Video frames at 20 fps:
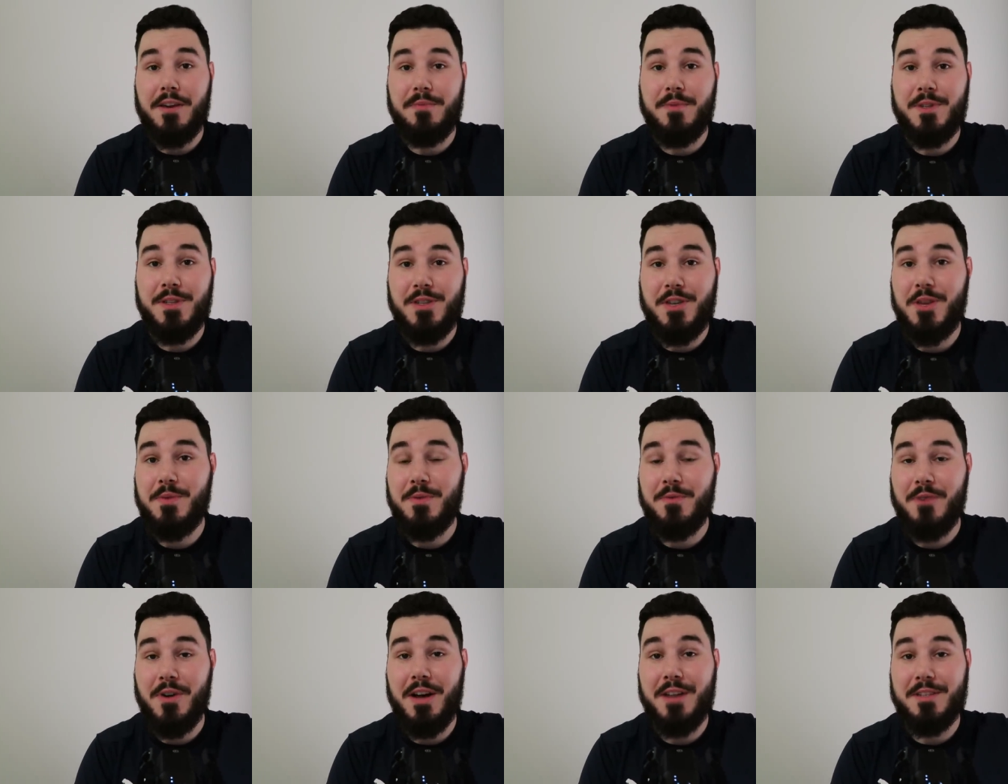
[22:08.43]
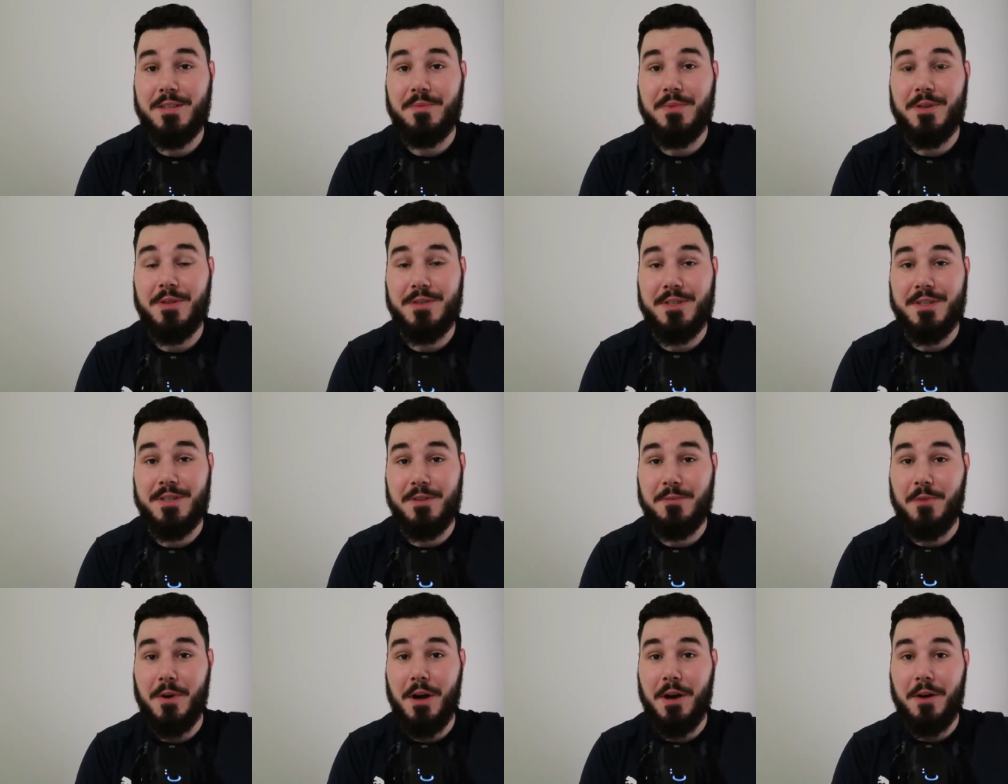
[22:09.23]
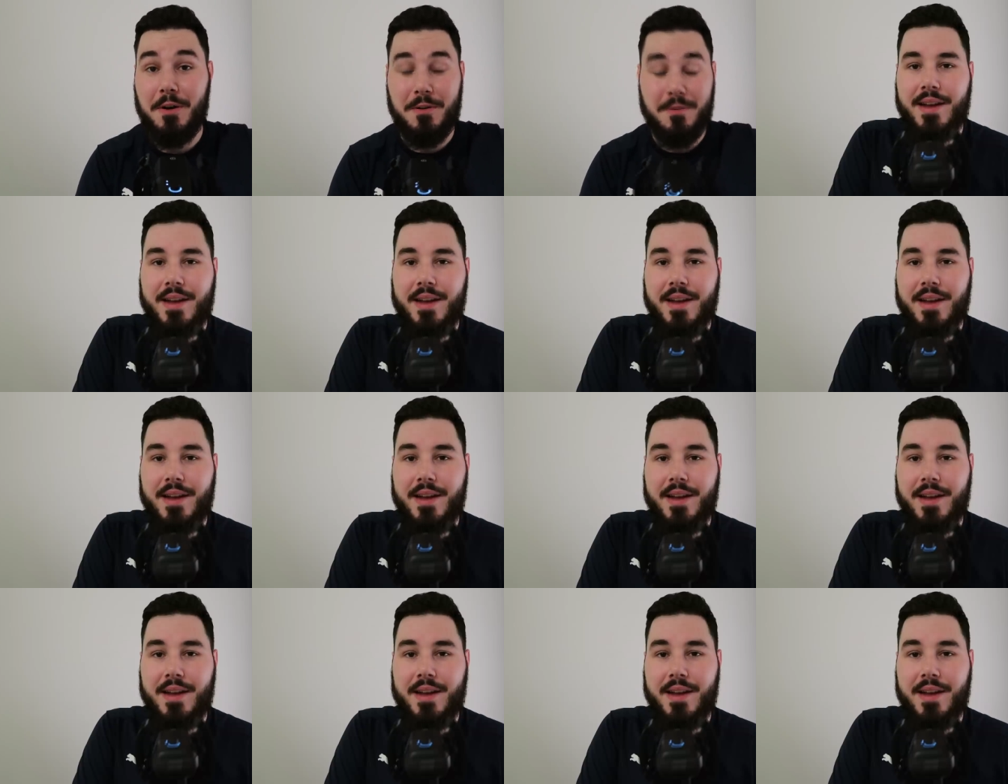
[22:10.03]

government's human rights abuses as well.